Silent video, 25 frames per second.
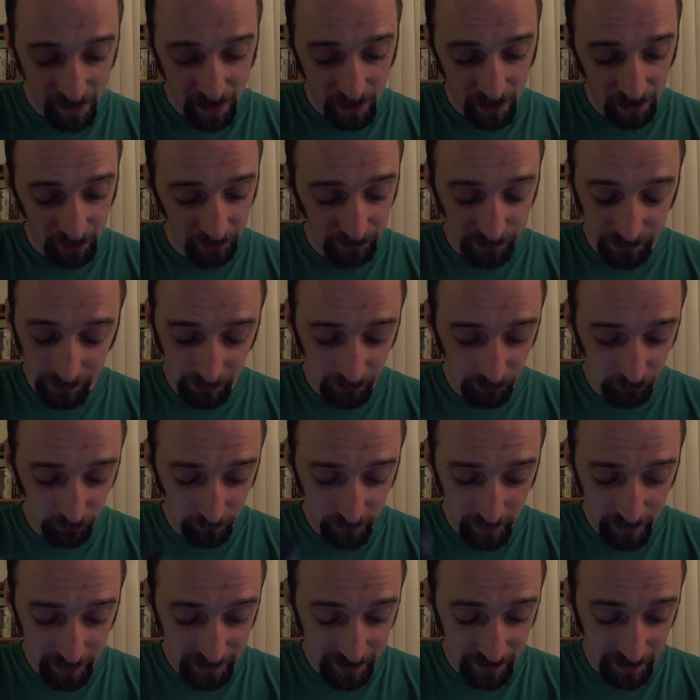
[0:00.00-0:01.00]

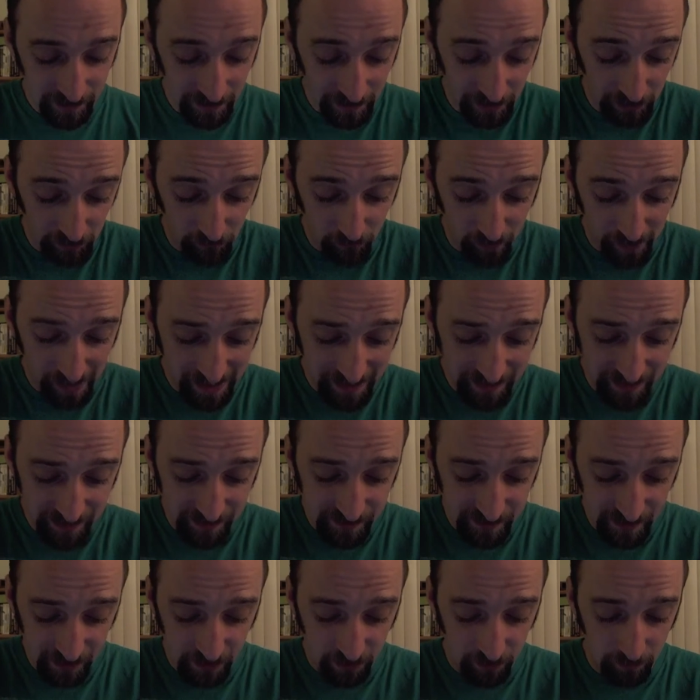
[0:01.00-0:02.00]
it's like a raised
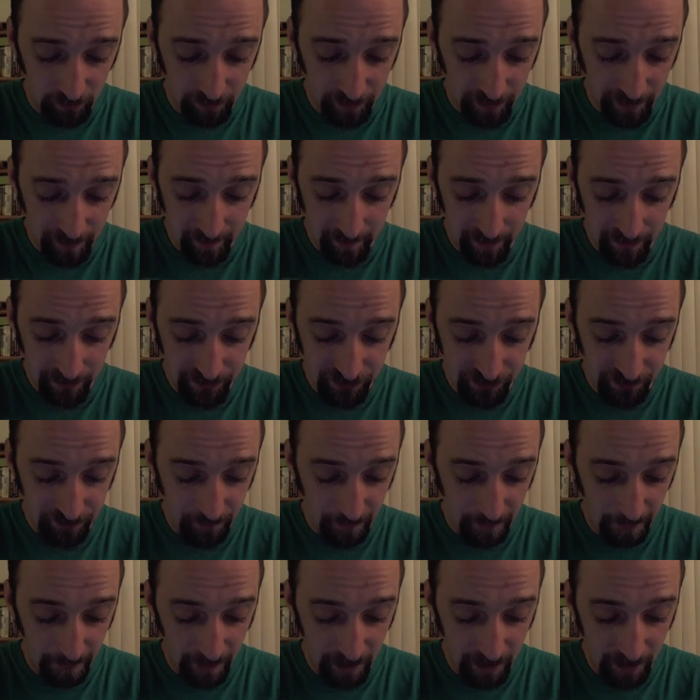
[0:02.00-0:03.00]
sticker pretty much.
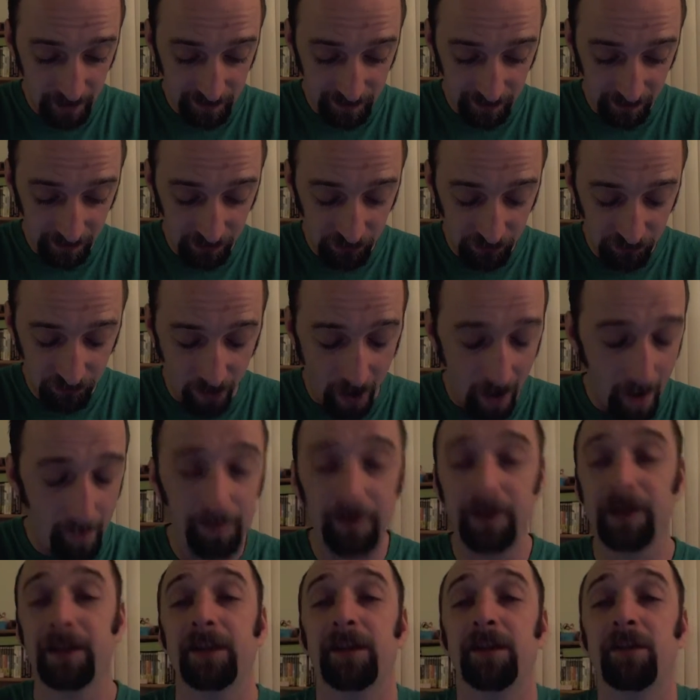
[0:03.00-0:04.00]
It's like a
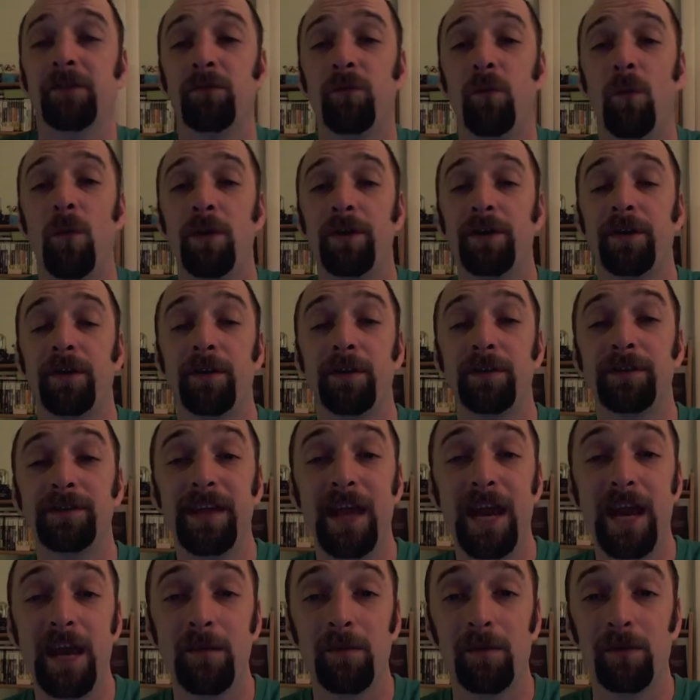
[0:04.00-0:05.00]
droplet of water on the
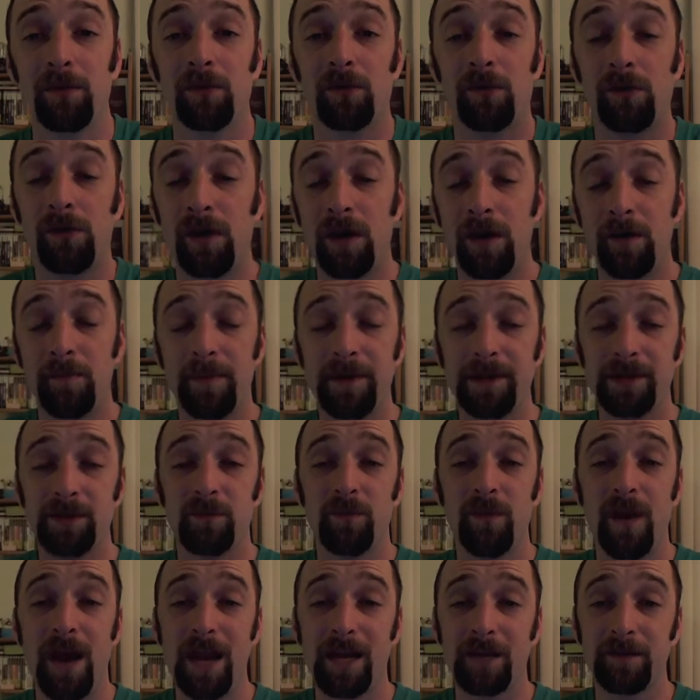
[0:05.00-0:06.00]
table or on a piece
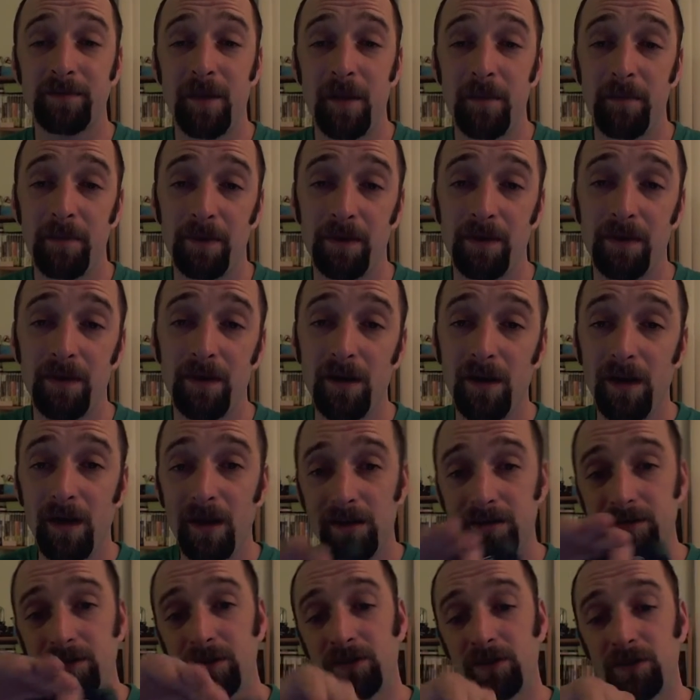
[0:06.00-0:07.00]
of wax paper.
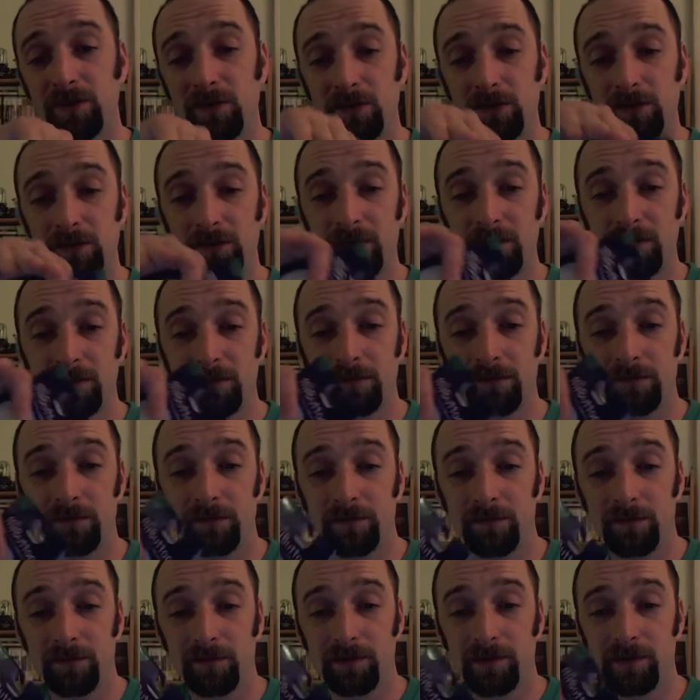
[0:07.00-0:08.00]
It's a little
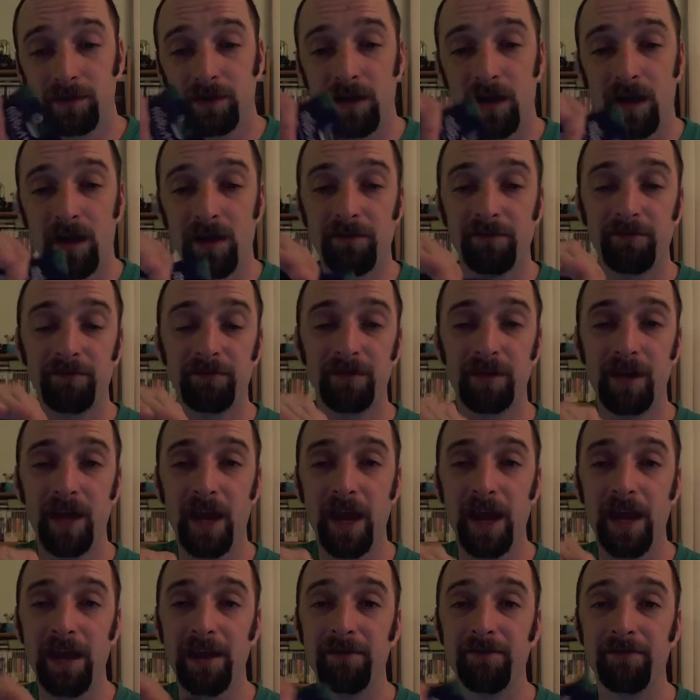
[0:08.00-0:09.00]

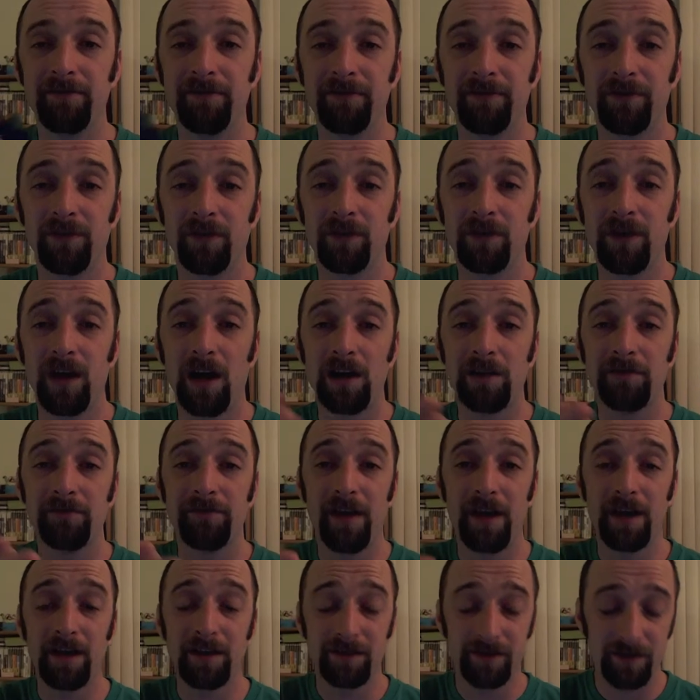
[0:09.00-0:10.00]
concave or
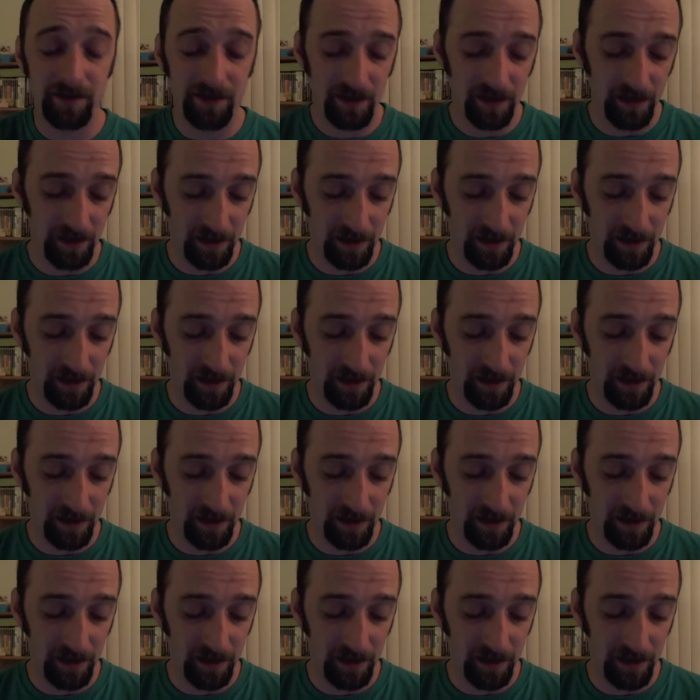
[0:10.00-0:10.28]
convex